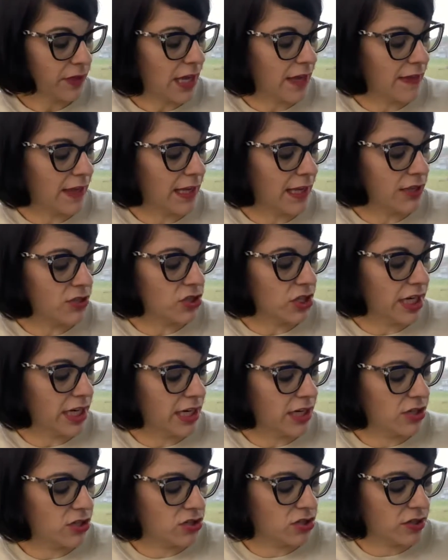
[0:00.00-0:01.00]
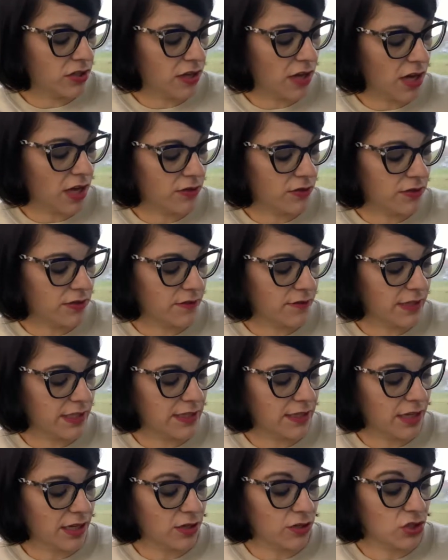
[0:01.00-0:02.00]
And they can change the colors of
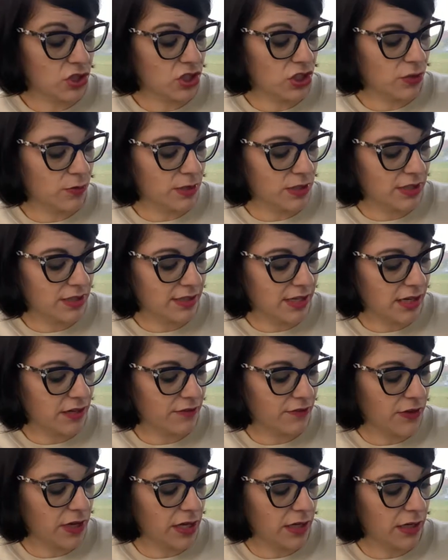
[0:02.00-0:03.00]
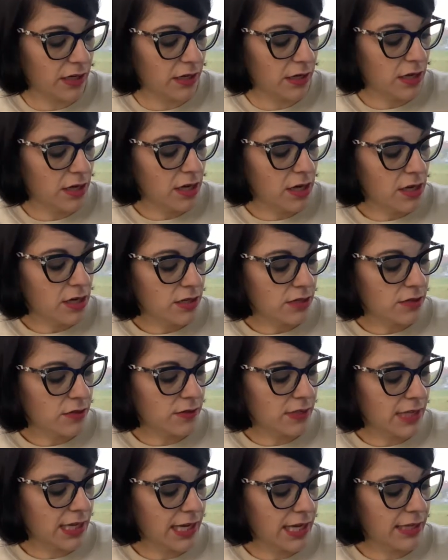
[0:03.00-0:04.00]
these letters too, which is kind of fun. So
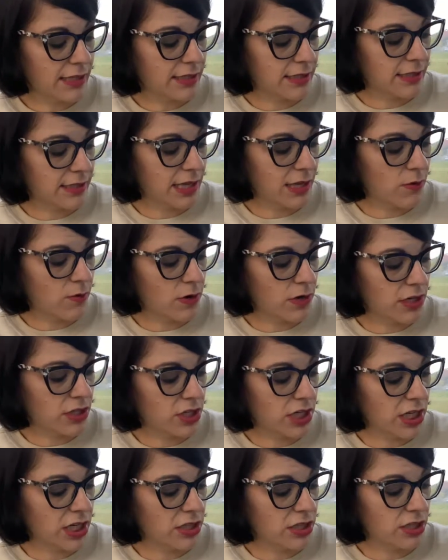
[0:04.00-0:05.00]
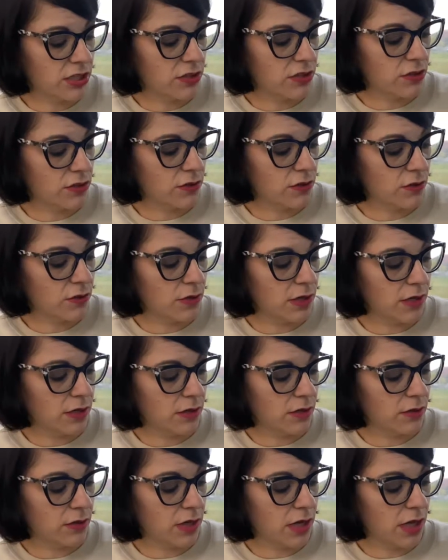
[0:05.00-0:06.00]
say they want to change it to
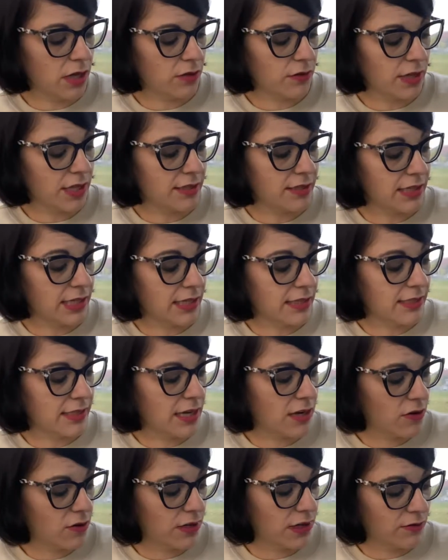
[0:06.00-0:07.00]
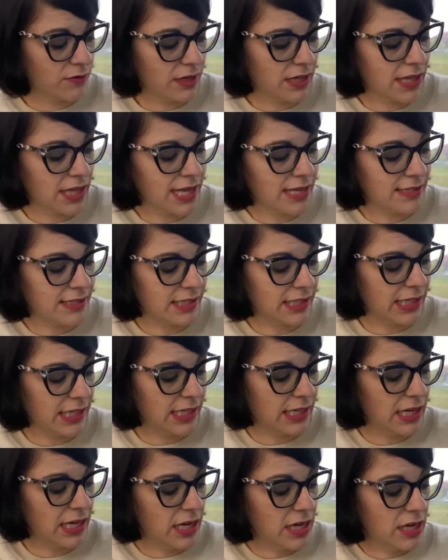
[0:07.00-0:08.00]
a color that stands out, get rid of that
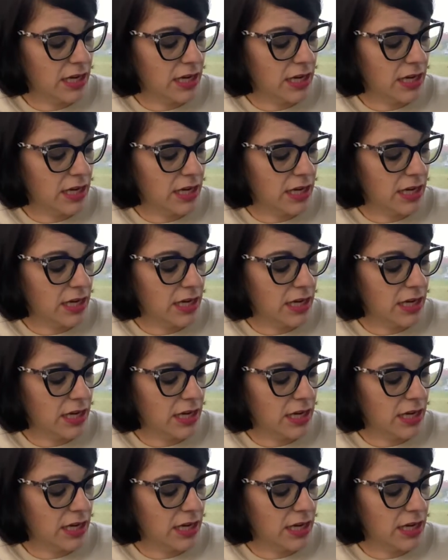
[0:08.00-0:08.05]
C.